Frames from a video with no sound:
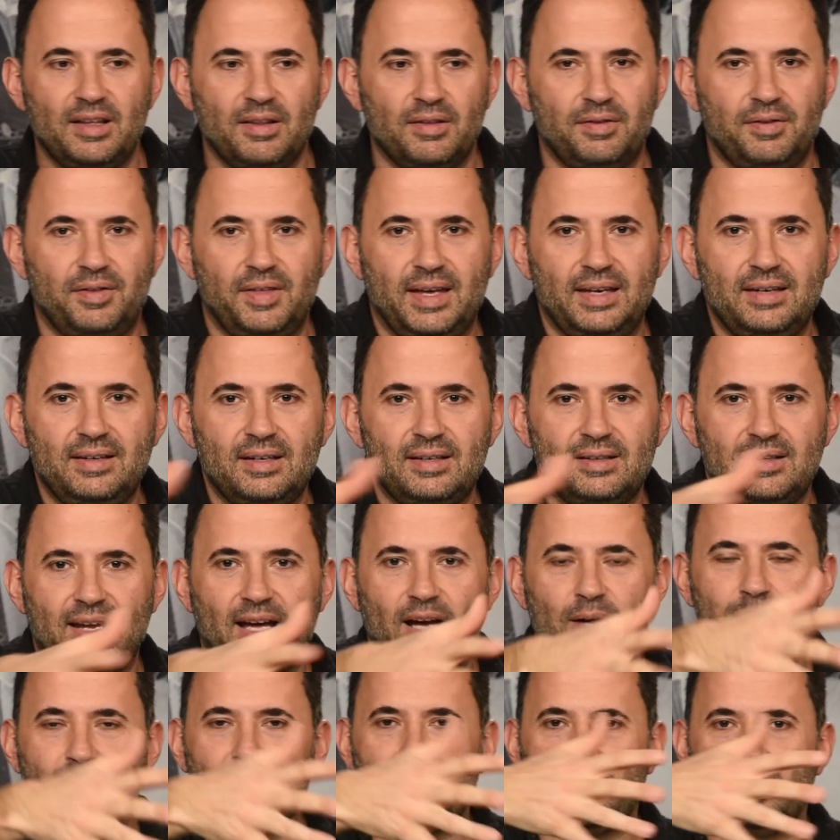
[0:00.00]
then it
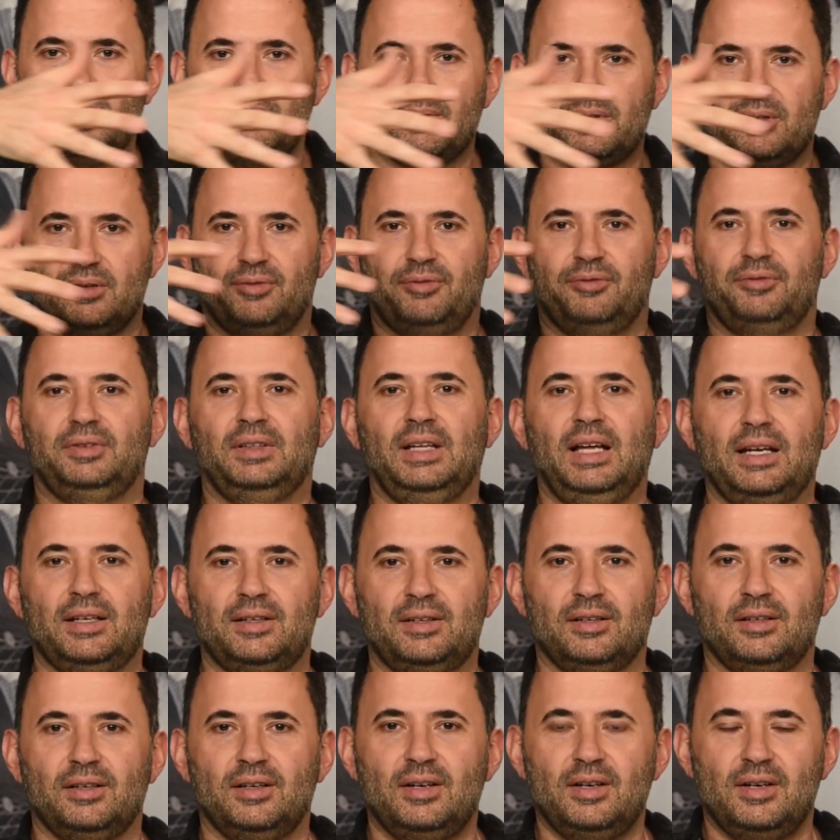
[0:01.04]
now becomes a
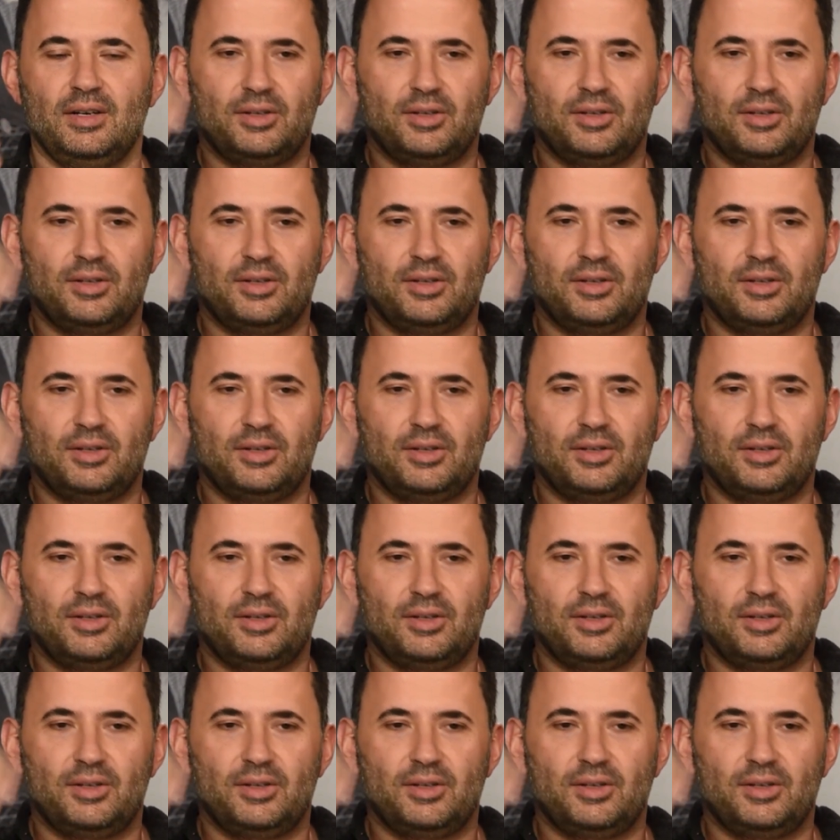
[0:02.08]
flood.